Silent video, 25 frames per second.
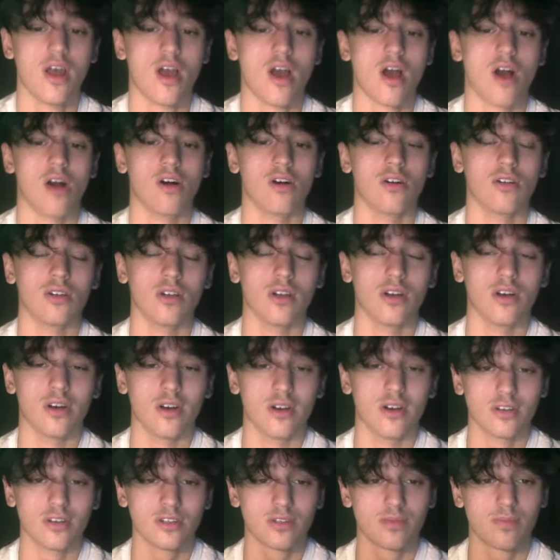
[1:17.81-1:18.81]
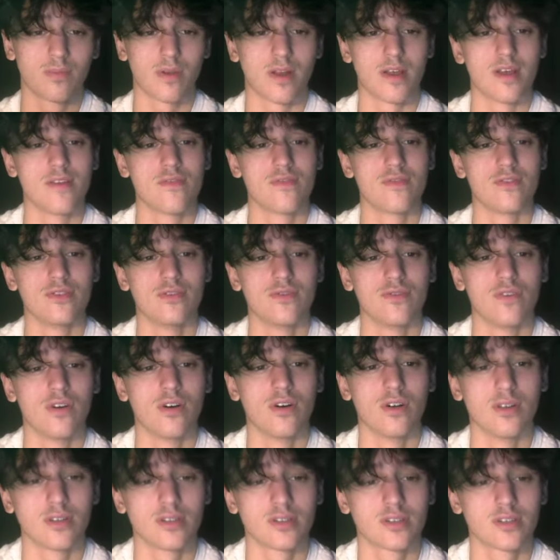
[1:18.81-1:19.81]
I'll play it for you
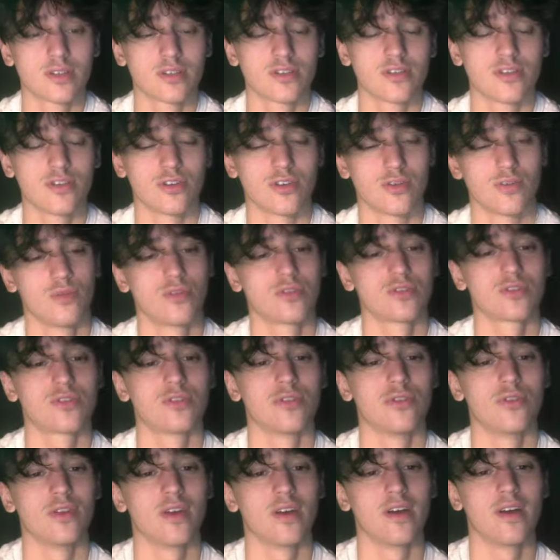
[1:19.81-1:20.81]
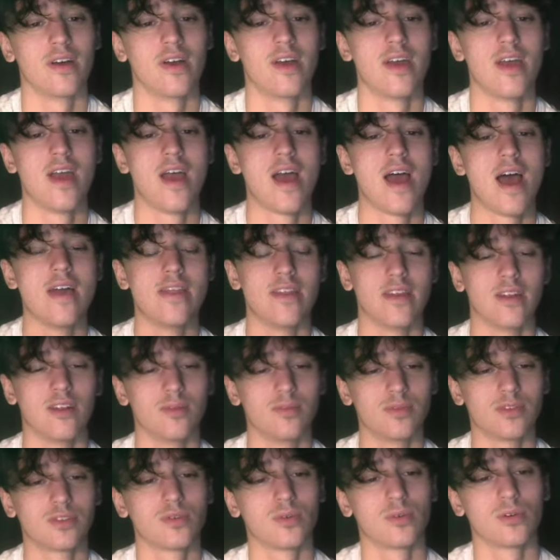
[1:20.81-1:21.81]
first, so you can watch through that, and then I'll
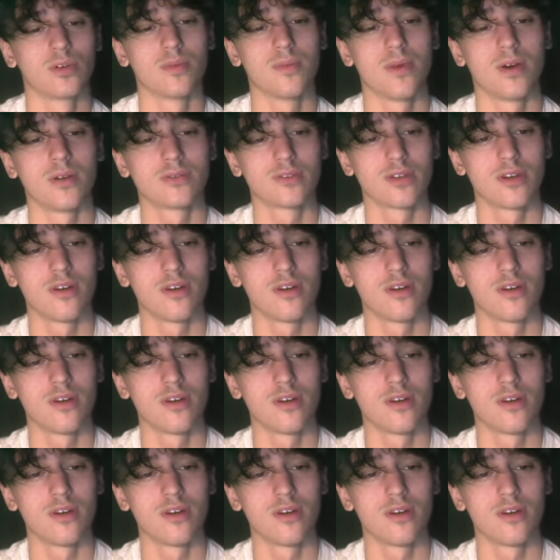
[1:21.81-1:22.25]
be talking about it.